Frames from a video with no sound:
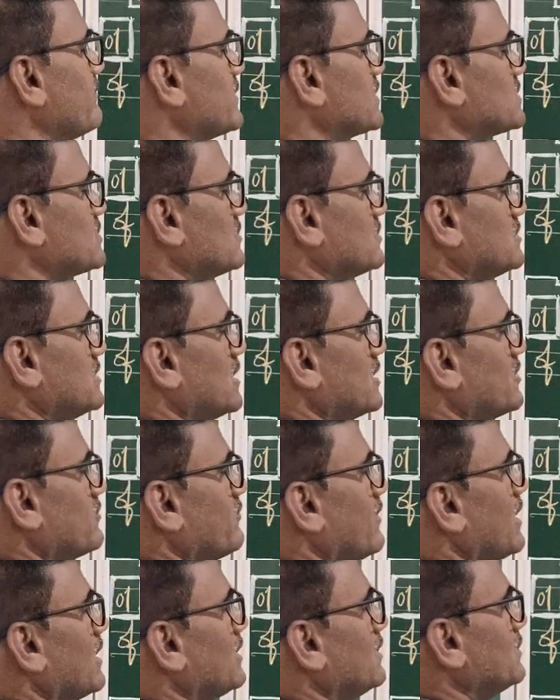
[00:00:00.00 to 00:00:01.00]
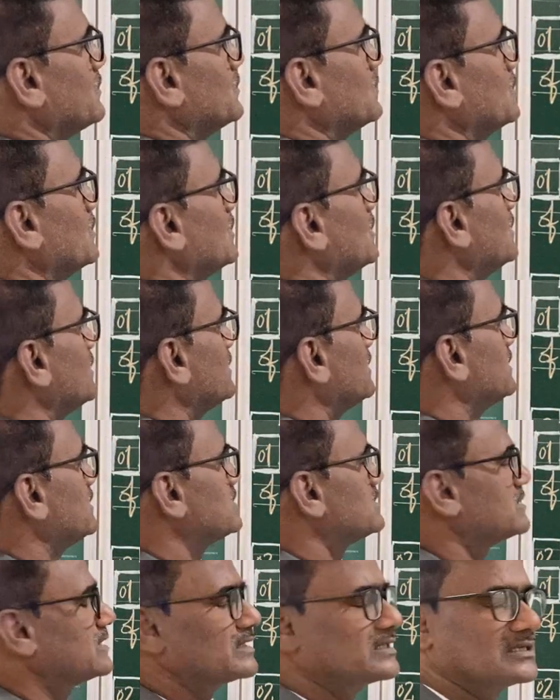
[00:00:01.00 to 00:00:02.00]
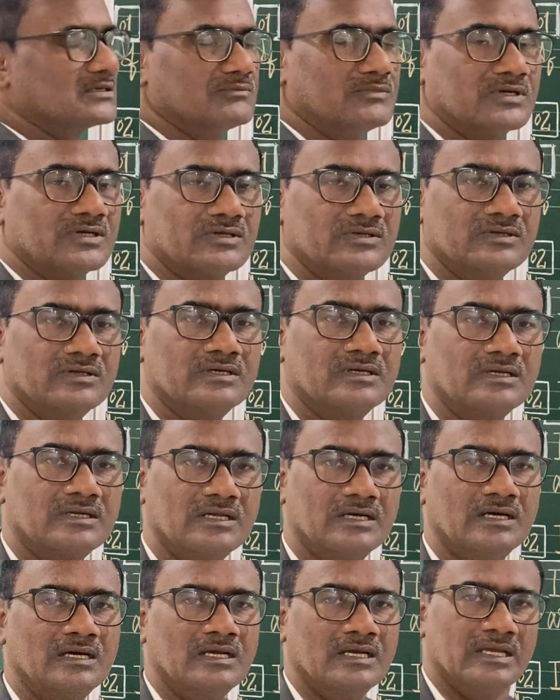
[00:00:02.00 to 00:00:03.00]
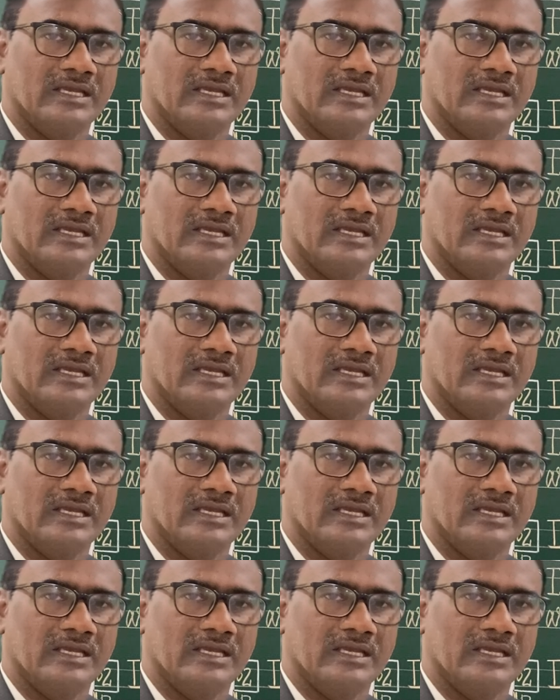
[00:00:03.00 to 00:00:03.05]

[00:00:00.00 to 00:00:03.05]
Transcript: So that value is nothing but your